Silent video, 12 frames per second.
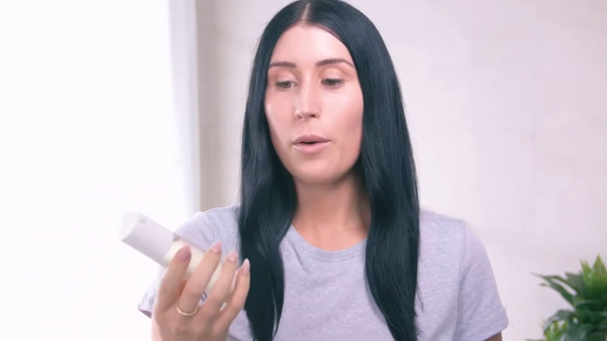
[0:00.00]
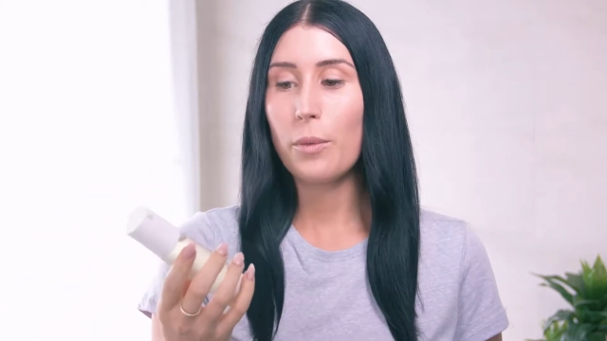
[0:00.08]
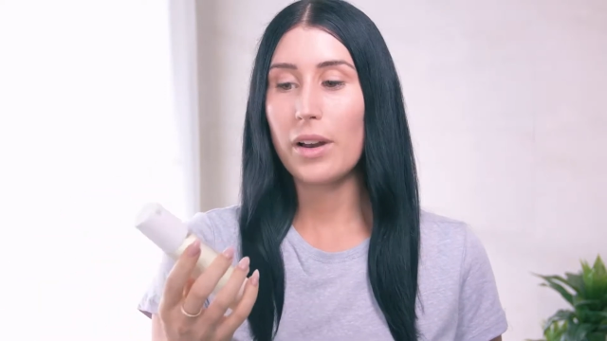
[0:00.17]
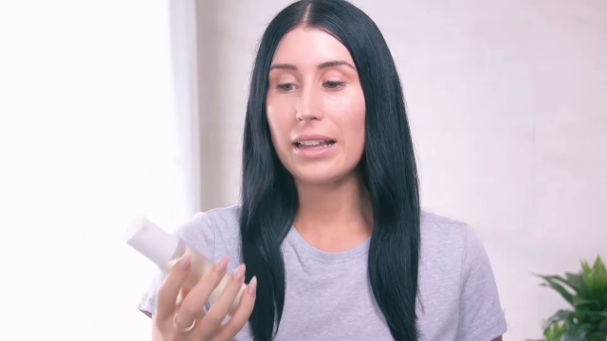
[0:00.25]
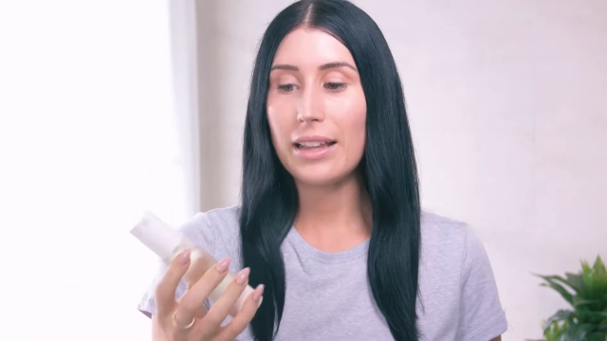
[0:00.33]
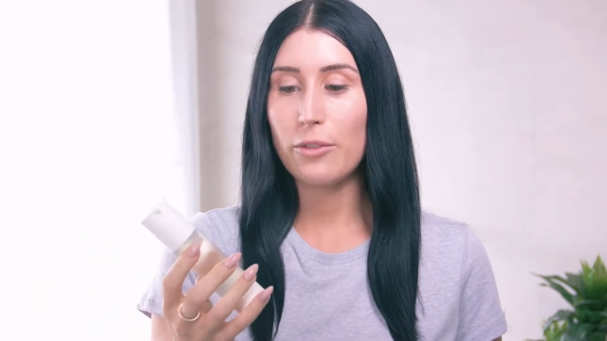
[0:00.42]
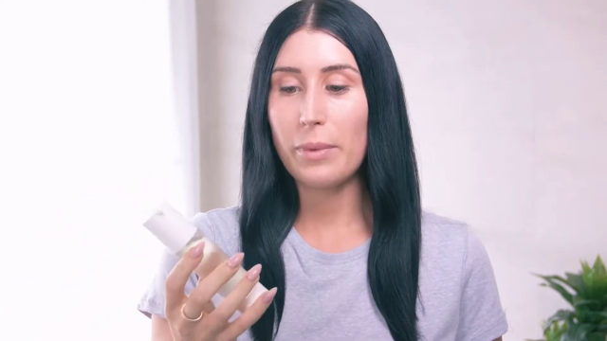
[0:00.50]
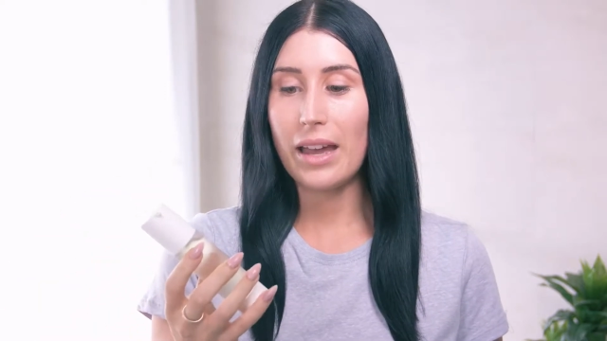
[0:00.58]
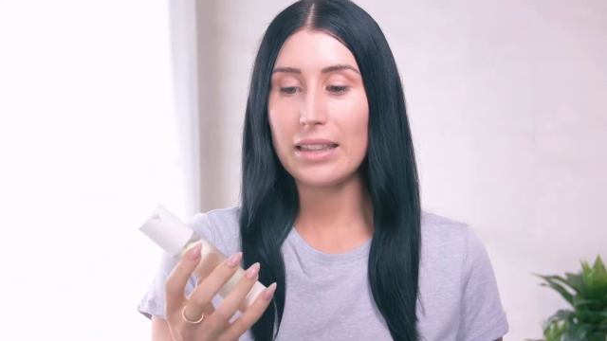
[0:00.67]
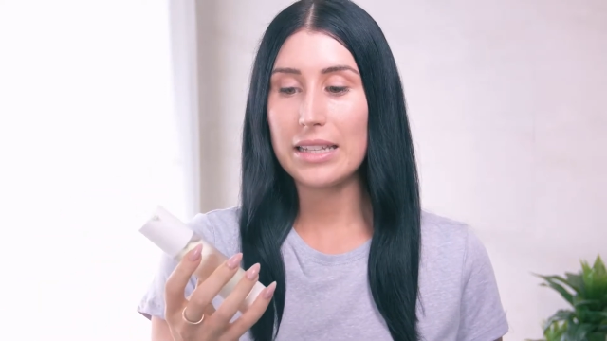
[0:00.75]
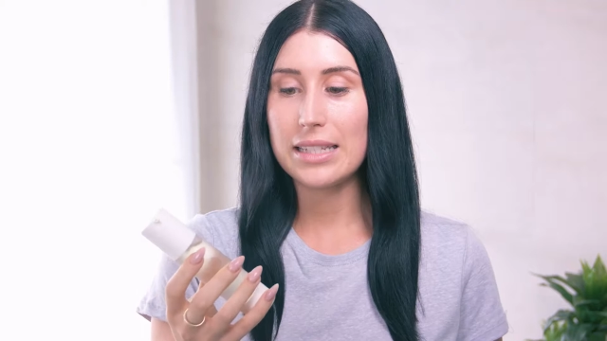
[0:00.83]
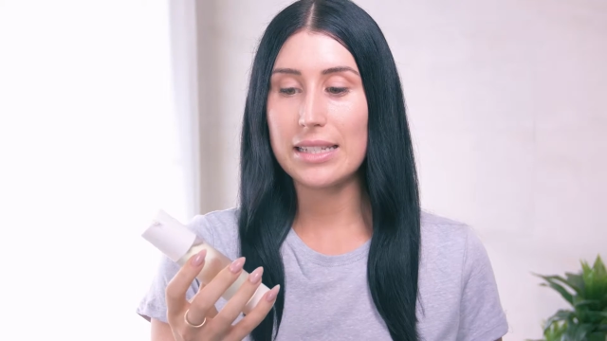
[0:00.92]
What I love about
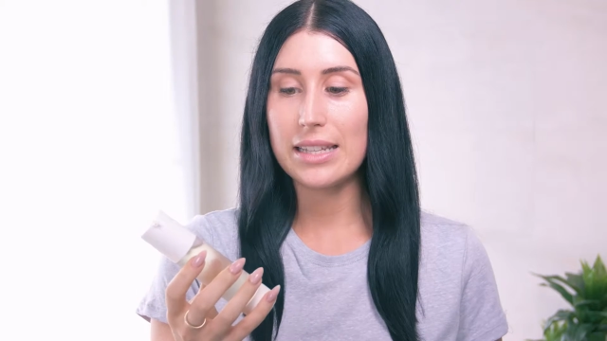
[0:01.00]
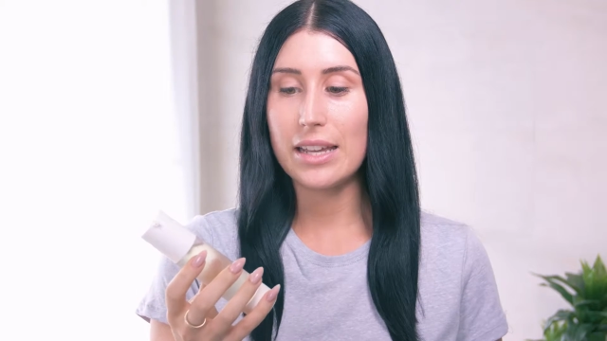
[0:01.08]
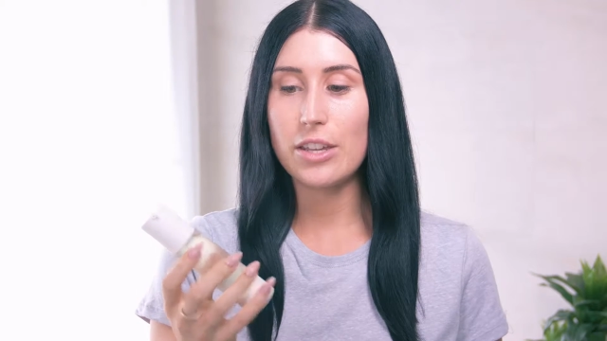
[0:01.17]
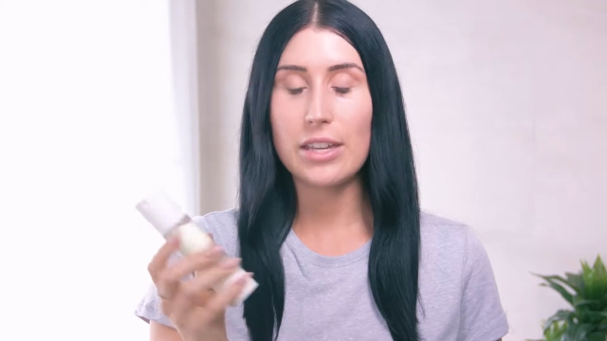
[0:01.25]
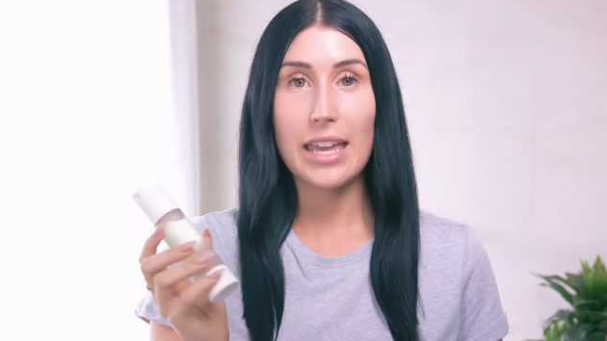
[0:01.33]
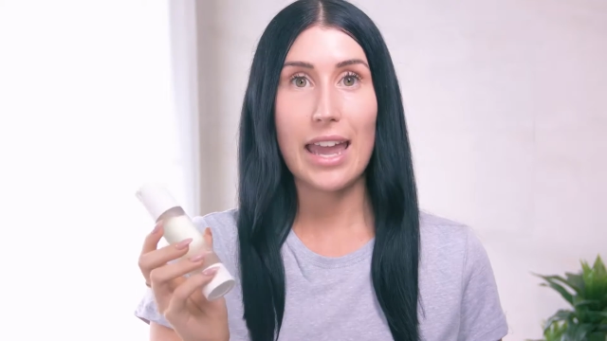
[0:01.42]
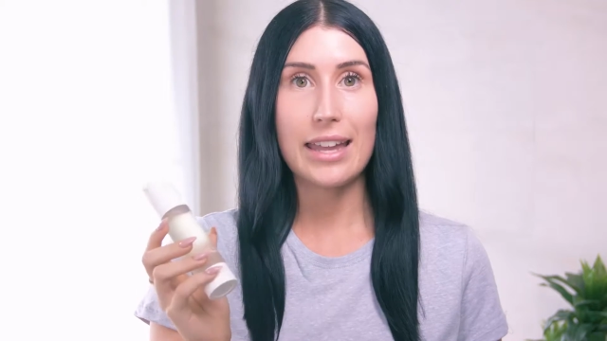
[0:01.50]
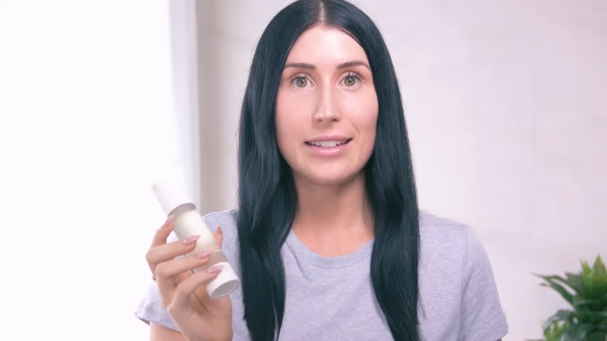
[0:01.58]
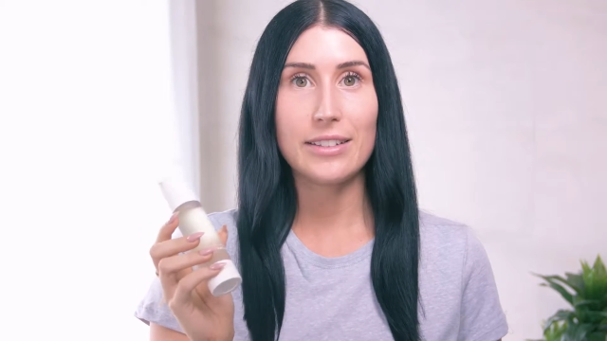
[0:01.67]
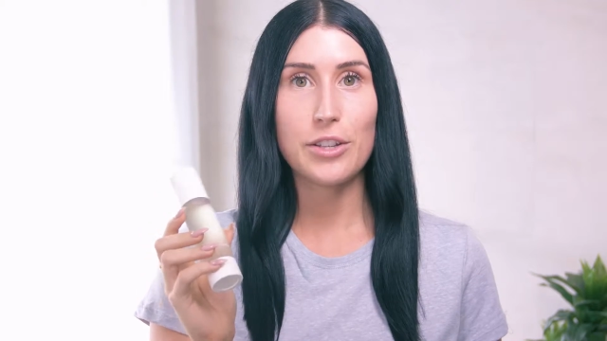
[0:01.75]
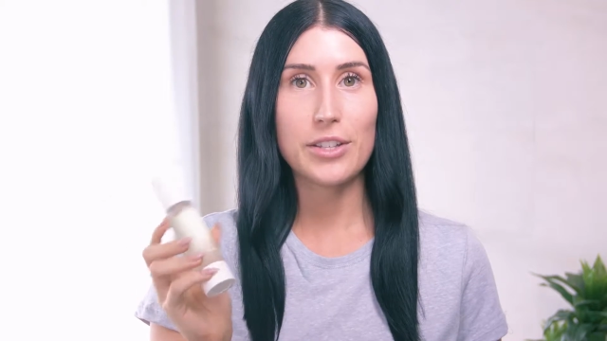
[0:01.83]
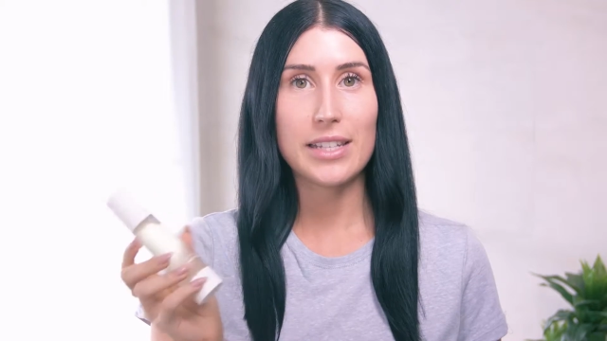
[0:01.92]
this is that you
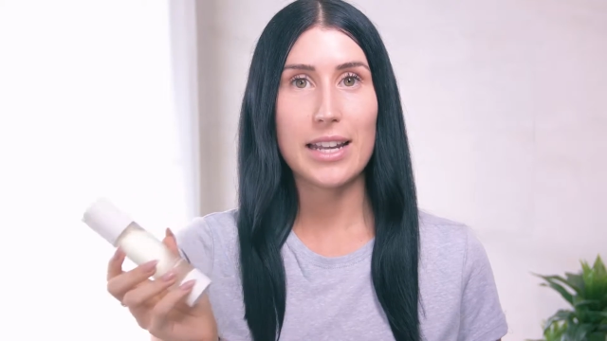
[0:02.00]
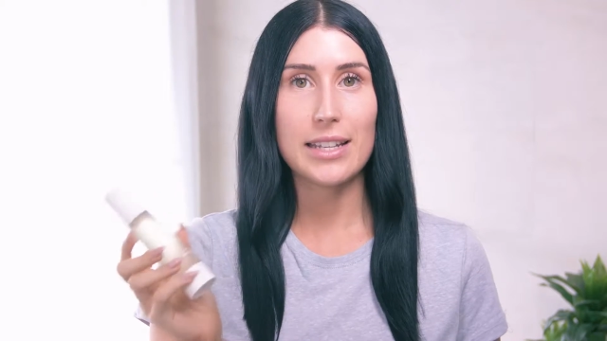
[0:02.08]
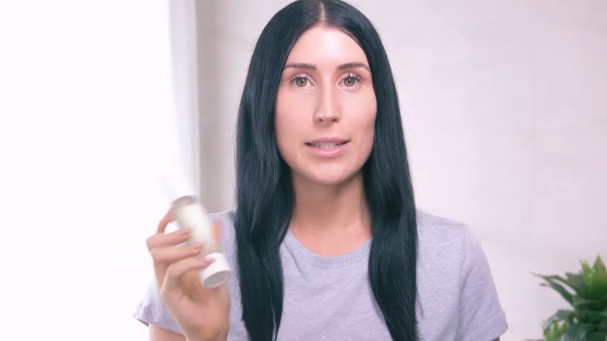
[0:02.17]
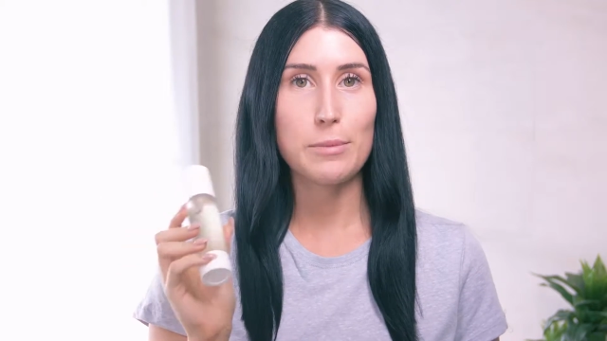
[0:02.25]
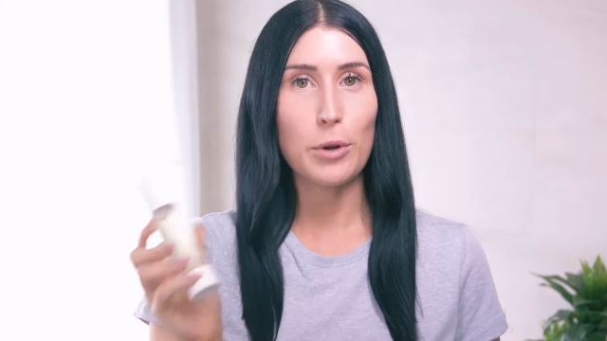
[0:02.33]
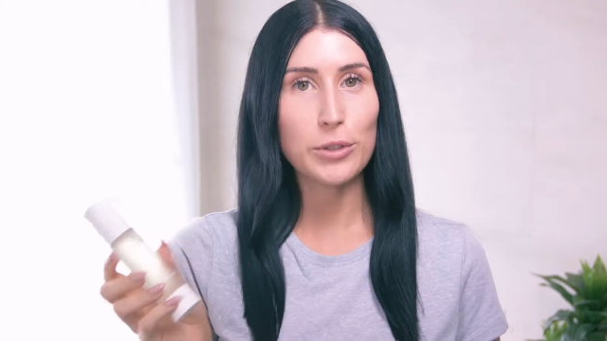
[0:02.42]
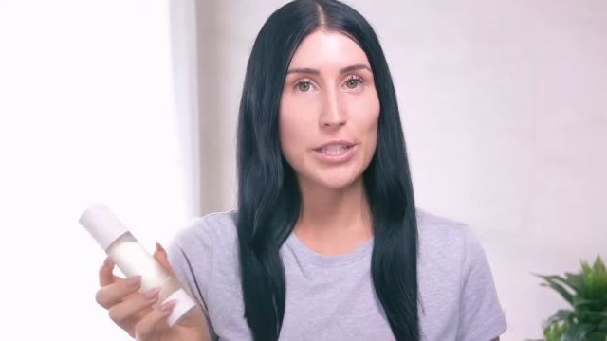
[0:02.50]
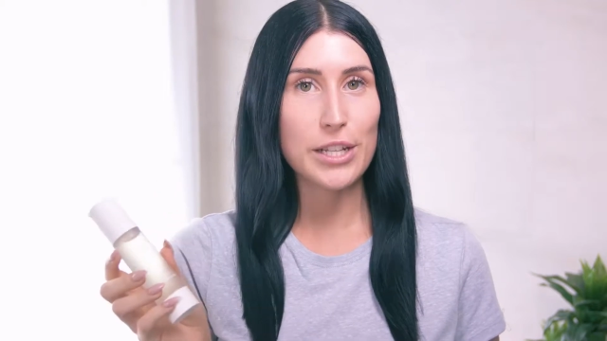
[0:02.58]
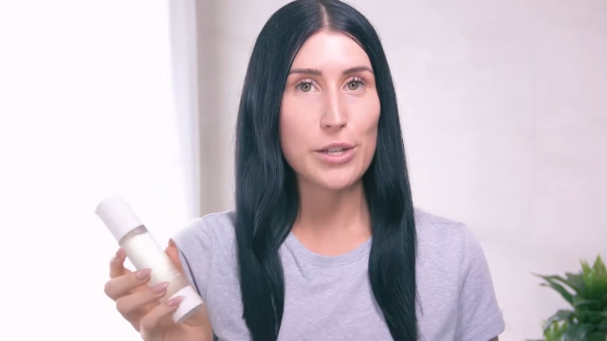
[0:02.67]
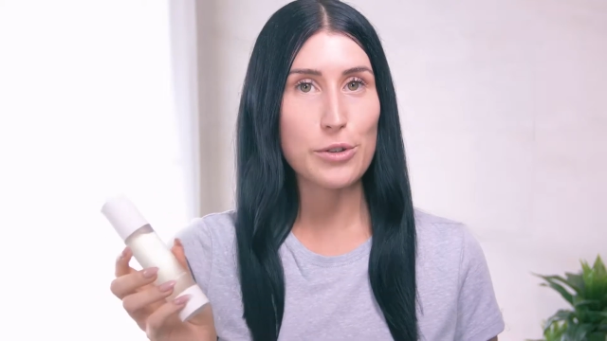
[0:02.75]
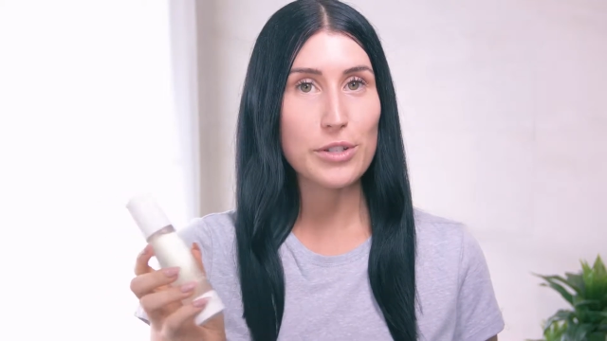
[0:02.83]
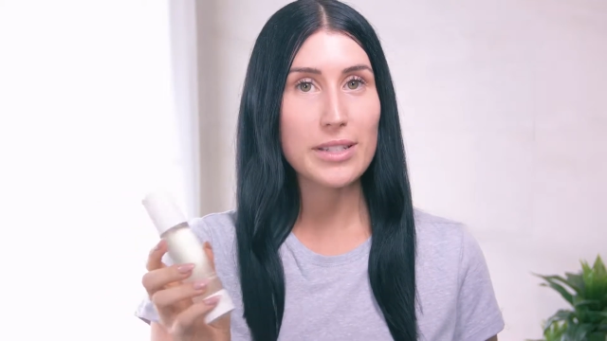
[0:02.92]
can use it as a
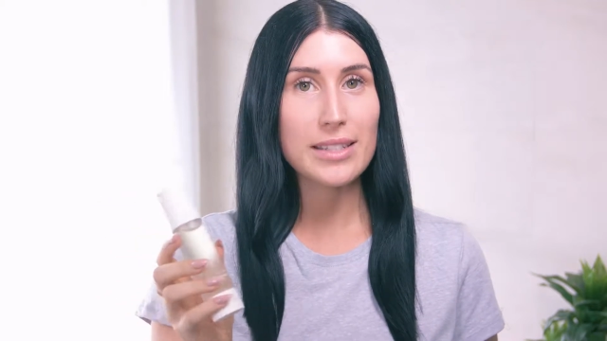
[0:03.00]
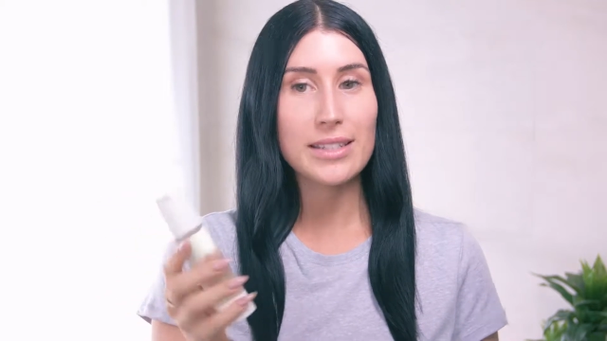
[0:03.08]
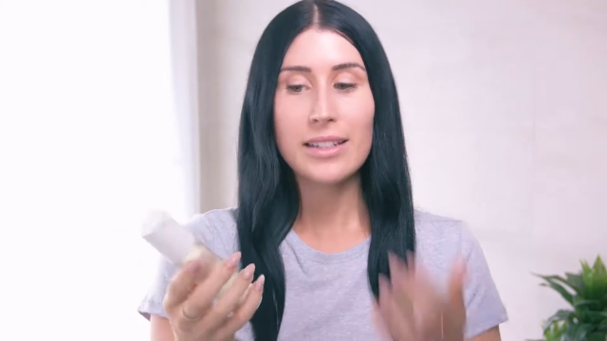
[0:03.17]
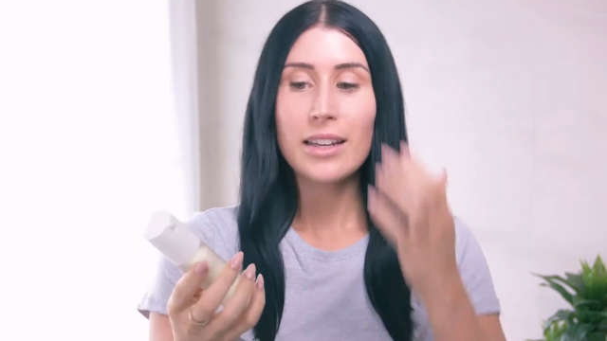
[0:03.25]
multi-use.